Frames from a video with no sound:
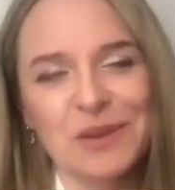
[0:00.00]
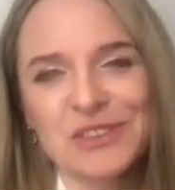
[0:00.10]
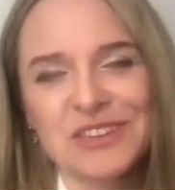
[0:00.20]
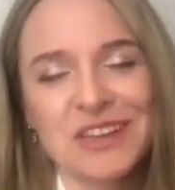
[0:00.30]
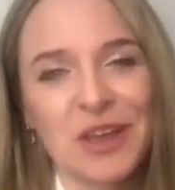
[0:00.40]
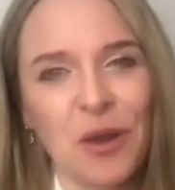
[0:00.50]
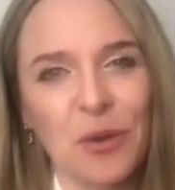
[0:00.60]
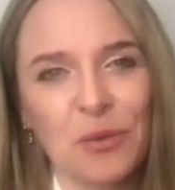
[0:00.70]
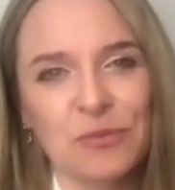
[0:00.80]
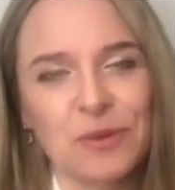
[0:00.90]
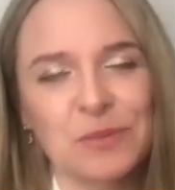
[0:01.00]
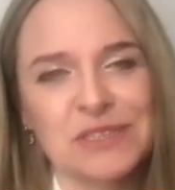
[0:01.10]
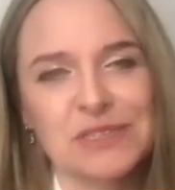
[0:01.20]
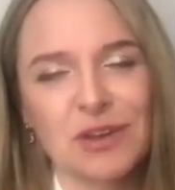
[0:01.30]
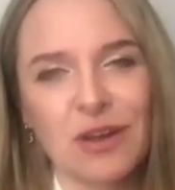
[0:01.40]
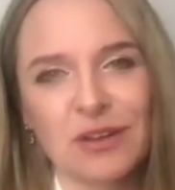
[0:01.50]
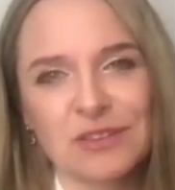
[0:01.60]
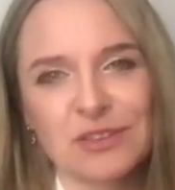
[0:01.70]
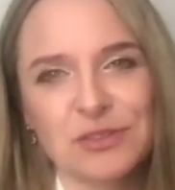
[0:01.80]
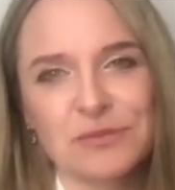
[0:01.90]
did it go from the start?
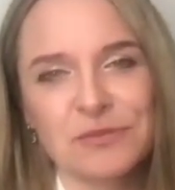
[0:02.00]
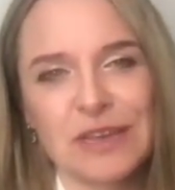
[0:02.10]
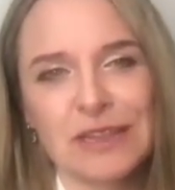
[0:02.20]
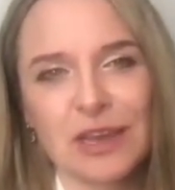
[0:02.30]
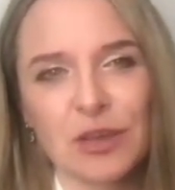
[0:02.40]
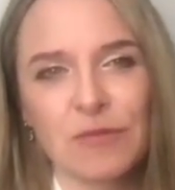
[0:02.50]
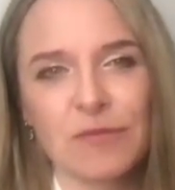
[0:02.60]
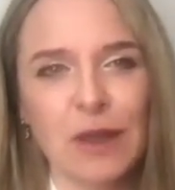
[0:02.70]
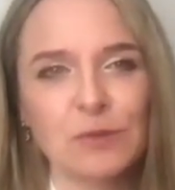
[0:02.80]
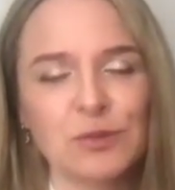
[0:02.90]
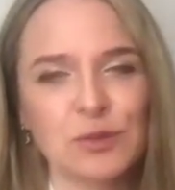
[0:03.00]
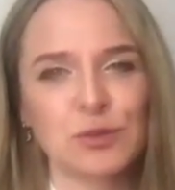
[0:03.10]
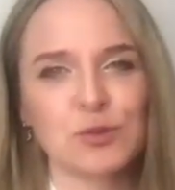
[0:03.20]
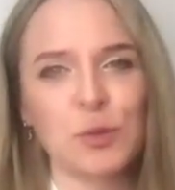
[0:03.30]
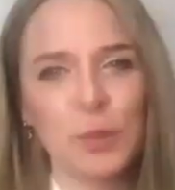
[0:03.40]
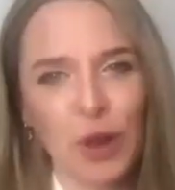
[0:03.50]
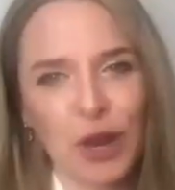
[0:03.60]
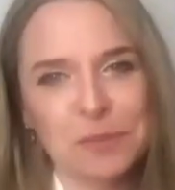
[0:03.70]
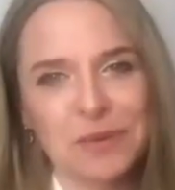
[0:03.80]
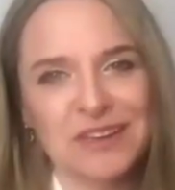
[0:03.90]
Did you feel like you found your true
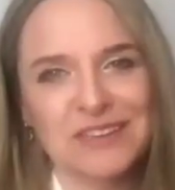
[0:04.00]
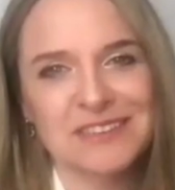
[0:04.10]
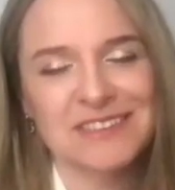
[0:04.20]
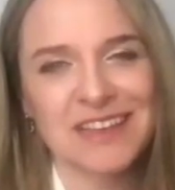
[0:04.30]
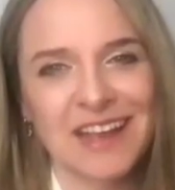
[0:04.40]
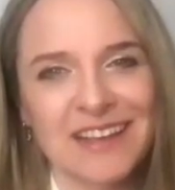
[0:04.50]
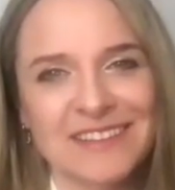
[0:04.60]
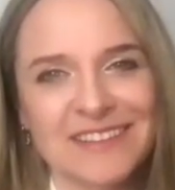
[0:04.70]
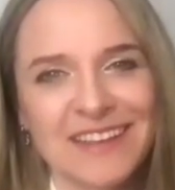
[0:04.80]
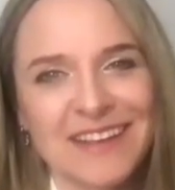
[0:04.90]
purpose, and